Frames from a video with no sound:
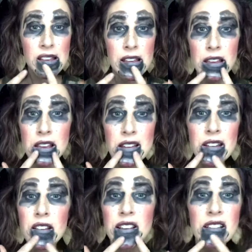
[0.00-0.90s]

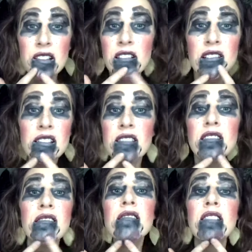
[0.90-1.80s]

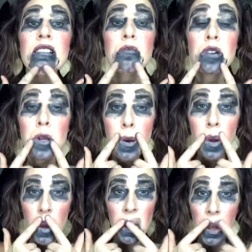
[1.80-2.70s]
It's like
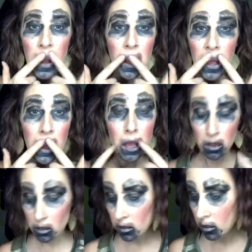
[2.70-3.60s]
butter.
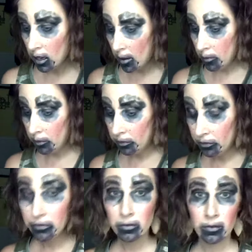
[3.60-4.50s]
Okay.
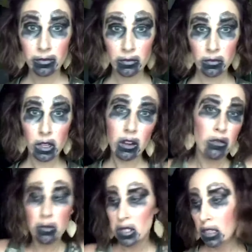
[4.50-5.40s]
Alright,
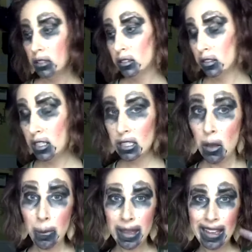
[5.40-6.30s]
well, I'm done.
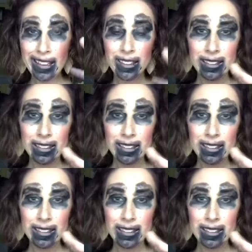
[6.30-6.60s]
Peace.